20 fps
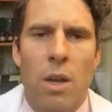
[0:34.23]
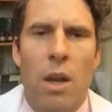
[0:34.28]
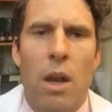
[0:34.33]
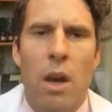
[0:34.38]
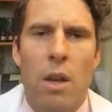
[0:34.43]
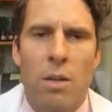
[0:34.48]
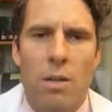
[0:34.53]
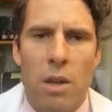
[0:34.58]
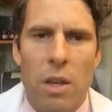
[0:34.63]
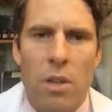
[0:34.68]

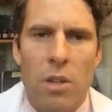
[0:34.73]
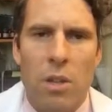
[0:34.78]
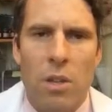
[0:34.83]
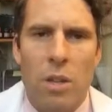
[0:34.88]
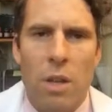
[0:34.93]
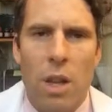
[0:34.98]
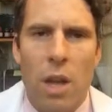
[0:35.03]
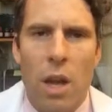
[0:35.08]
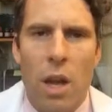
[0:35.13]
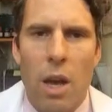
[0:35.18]

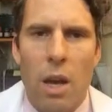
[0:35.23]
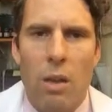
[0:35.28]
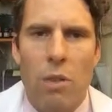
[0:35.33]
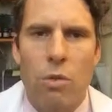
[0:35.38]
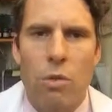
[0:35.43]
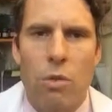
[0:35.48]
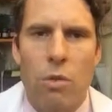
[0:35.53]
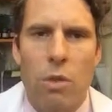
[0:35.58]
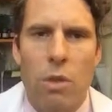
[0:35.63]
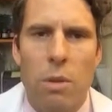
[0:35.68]
causation, I
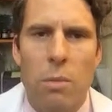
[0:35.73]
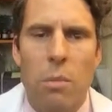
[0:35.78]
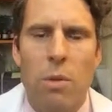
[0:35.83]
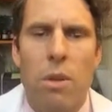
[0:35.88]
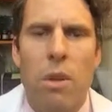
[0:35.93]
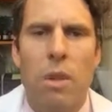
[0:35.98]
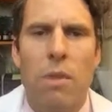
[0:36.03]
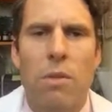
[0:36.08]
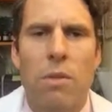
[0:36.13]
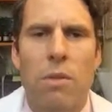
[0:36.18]
truly
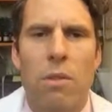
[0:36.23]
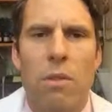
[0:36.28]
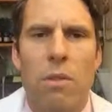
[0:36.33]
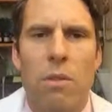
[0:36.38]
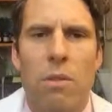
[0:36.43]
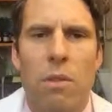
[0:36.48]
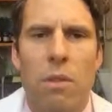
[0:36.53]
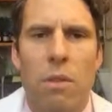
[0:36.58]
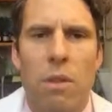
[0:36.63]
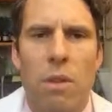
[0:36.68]
believe,
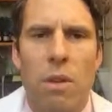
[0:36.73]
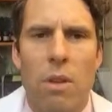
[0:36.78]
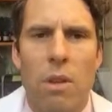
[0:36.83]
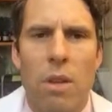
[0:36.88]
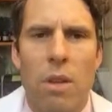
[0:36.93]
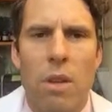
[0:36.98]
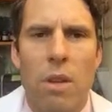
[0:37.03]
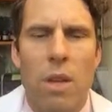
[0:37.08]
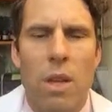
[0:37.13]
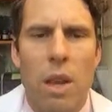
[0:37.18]
is
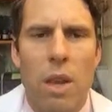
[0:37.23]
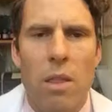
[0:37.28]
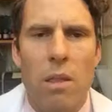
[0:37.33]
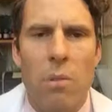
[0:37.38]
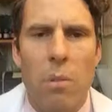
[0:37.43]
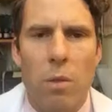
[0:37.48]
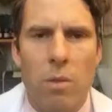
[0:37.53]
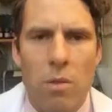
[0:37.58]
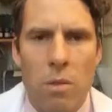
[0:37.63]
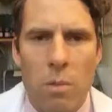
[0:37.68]
in the end
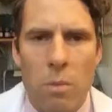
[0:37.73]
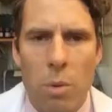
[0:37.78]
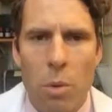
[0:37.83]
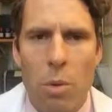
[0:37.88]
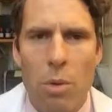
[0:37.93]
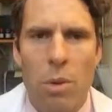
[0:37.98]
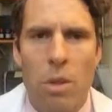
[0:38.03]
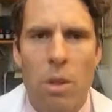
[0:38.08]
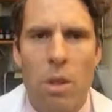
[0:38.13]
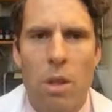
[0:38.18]
the most
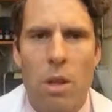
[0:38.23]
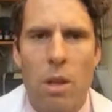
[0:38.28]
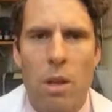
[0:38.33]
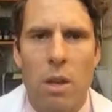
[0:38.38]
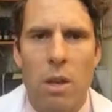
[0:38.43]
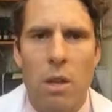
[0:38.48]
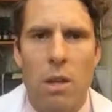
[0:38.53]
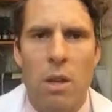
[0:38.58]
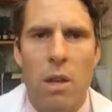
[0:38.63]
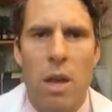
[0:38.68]
important
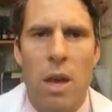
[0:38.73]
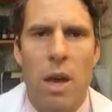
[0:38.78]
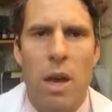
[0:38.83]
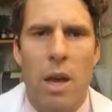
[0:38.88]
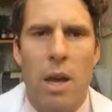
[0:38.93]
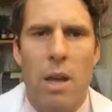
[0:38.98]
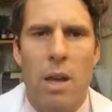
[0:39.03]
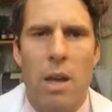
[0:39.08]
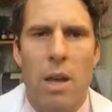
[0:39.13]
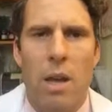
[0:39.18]
thing
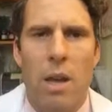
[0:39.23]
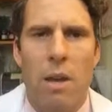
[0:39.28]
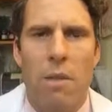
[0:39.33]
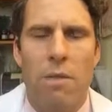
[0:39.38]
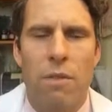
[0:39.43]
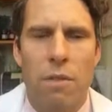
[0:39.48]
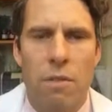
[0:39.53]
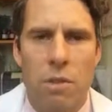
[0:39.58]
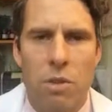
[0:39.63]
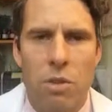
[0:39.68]
that a
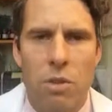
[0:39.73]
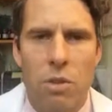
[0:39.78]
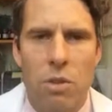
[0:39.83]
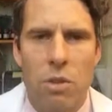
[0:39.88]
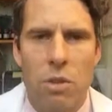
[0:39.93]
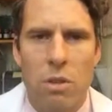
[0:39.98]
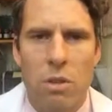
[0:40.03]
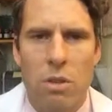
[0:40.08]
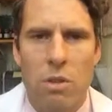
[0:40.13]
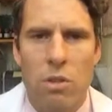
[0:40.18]

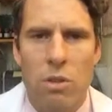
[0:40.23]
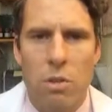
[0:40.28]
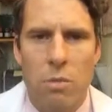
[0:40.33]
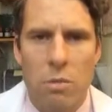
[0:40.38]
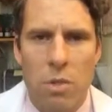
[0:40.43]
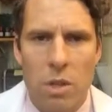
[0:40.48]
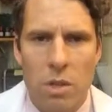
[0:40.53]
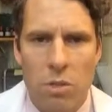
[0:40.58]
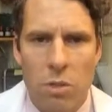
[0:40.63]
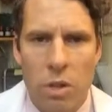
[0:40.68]
physician should
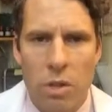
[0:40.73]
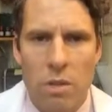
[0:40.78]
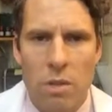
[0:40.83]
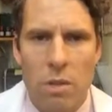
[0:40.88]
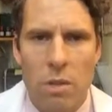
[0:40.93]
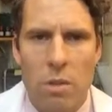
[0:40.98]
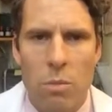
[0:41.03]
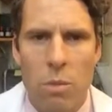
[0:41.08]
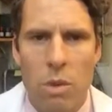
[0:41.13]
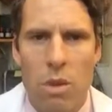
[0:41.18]
be
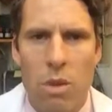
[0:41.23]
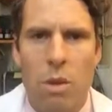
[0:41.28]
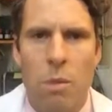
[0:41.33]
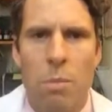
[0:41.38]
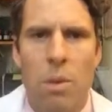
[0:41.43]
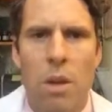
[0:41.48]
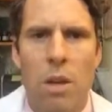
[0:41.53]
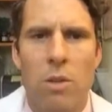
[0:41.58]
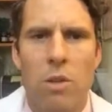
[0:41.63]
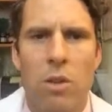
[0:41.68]
addressing with their
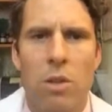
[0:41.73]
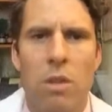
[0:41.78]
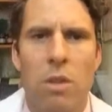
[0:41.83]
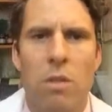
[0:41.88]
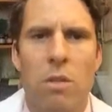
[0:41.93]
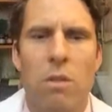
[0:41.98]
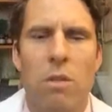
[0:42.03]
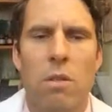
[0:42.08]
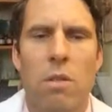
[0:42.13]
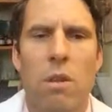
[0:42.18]

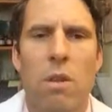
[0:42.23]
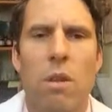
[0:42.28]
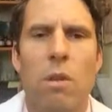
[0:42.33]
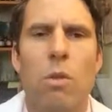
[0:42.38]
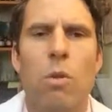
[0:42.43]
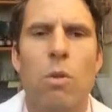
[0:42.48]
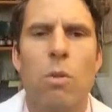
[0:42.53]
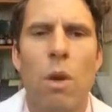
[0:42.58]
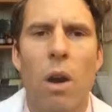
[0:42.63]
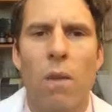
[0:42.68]
patients.
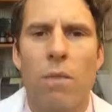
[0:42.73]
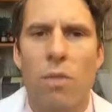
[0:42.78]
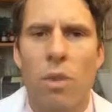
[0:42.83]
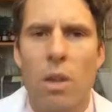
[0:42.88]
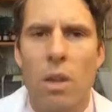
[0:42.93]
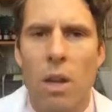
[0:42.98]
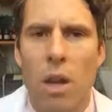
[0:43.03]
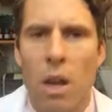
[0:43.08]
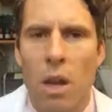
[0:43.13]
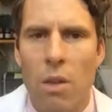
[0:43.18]
Too
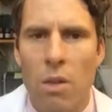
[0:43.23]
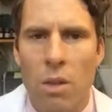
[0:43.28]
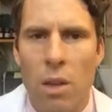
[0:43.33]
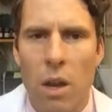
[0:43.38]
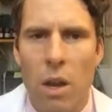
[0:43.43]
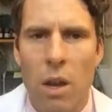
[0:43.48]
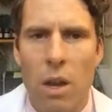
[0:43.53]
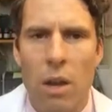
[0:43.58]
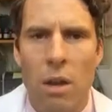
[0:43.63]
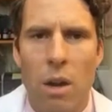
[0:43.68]
often in
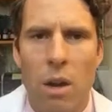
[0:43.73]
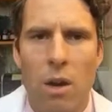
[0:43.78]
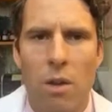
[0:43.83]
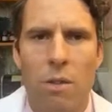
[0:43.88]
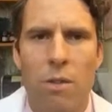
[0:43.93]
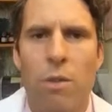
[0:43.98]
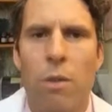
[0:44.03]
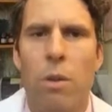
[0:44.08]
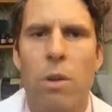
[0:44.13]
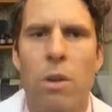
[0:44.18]
healthcare, our
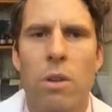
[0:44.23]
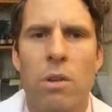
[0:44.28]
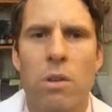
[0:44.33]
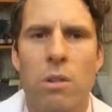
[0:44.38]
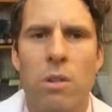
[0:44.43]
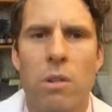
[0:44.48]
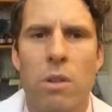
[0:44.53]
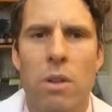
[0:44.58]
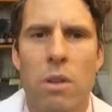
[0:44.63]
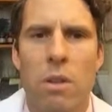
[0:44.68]

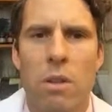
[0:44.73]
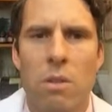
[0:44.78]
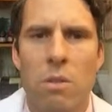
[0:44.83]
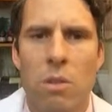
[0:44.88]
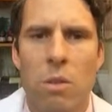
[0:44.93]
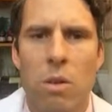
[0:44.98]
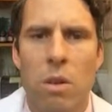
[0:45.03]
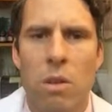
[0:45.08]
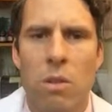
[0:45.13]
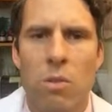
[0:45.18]
focus is
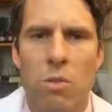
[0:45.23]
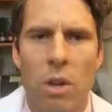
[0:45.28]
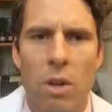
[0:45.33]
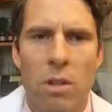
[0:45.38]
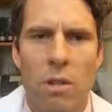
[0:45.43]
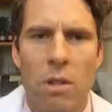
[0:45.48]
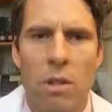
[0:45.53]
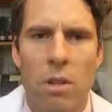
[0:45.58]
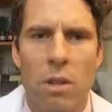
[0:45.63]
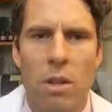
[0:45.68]
on
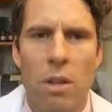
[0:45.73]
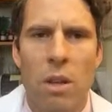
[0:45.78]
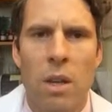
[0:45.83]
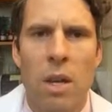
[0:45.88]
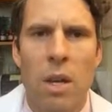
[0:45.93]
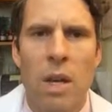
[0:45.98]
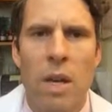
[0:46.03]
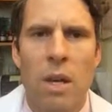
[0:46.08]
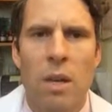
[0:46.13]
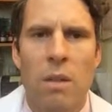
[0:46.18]
addressing
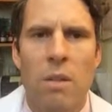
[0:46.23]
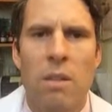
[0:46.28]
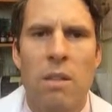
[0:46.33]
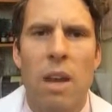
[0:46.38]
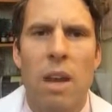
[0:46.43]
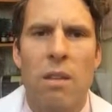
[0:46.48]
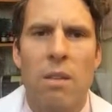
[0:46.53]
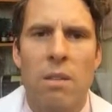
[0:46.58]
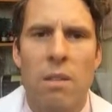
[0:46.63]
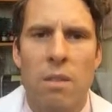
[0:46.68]

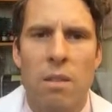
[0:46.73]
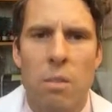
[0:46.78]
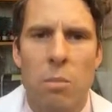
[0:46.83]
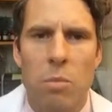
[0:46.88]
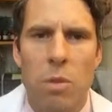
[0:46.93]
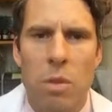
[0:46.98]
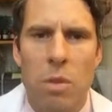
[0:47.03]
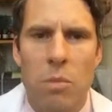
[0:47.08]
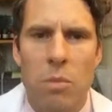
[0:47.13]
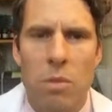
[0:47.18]
signs and
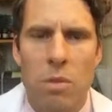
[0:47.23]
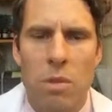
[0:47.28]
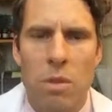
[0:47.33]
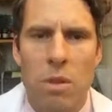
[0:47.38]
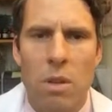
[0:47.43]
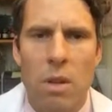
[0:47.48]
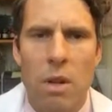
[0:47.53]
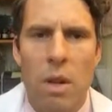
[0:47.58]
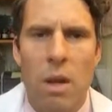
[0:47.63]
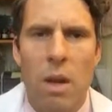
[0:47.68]
symptoms,